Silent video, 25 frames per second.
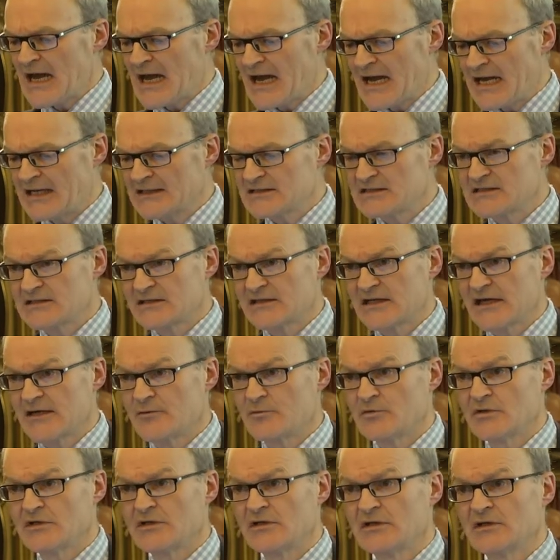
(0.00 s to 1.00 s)
And they
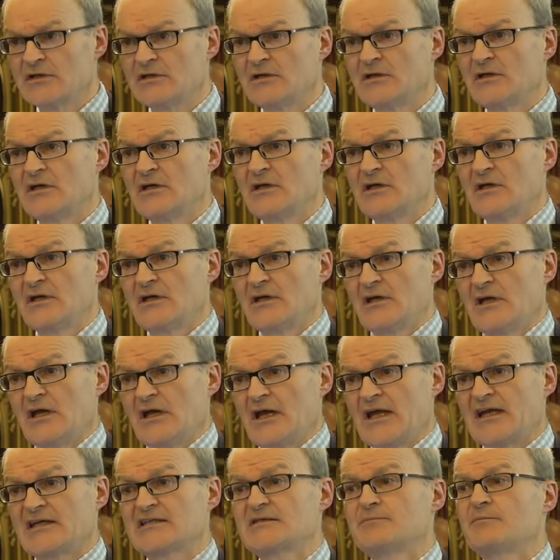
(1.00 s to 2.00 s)
were
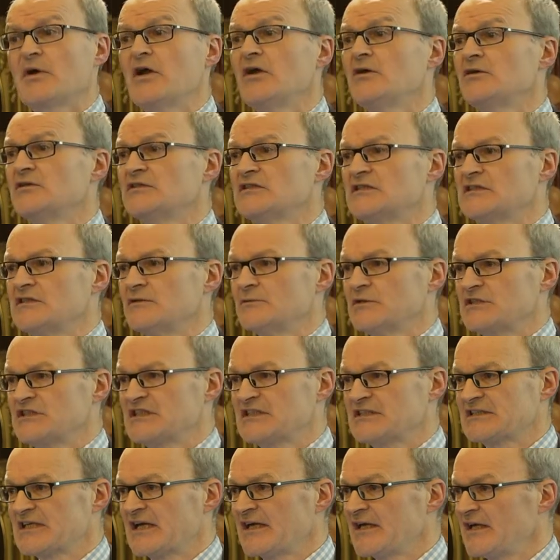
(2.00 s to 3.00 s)
exposed to a
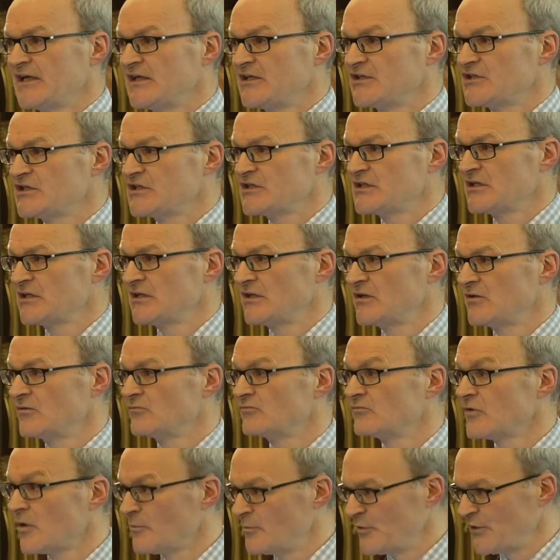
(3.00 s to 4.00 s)
staged
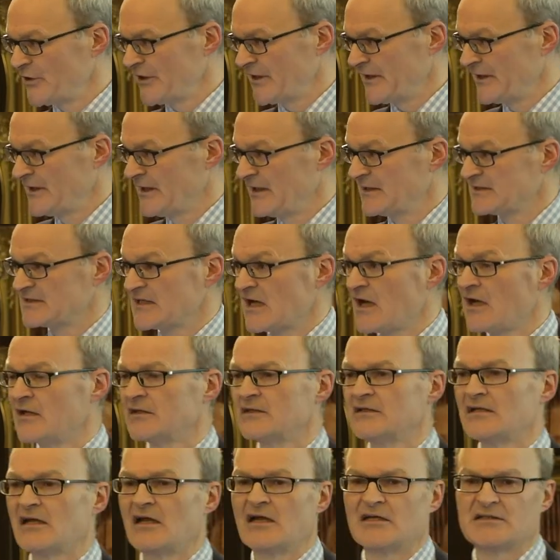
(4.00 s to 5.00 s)
robbery
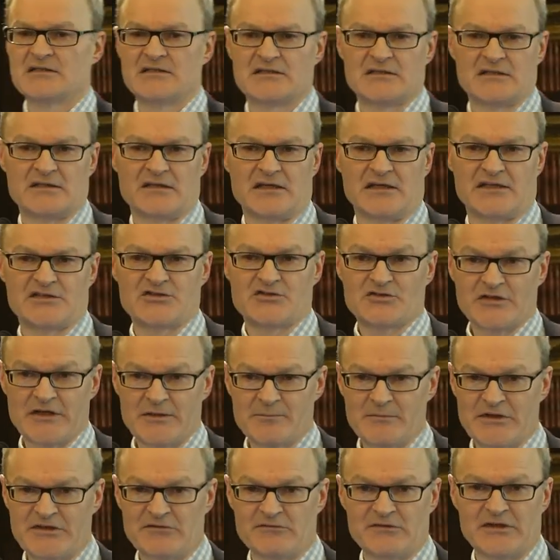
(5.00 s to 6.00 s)
done under
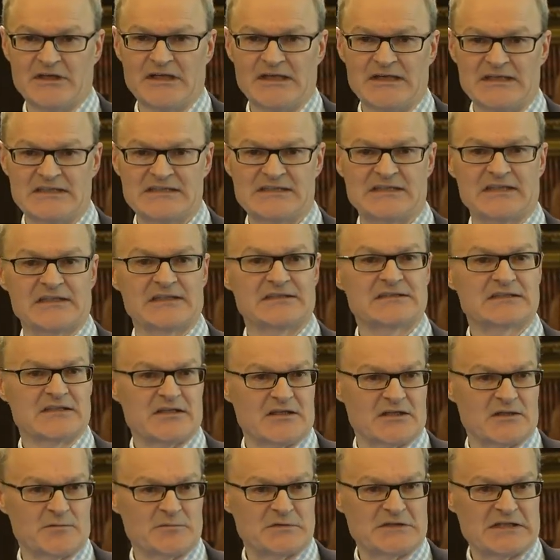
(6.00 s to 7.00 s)
extremely realistic
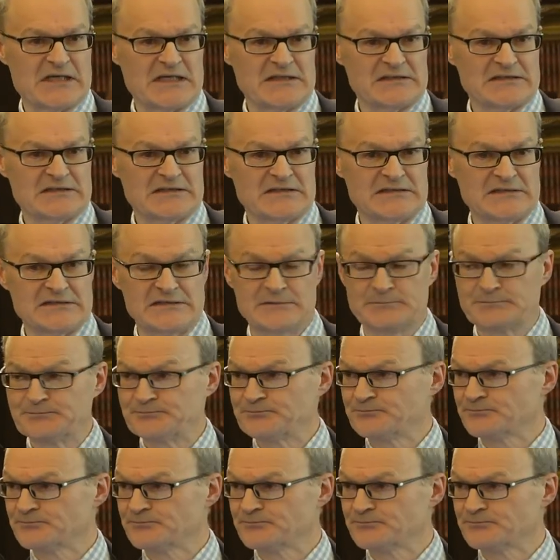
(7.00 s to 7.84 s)
circumstances.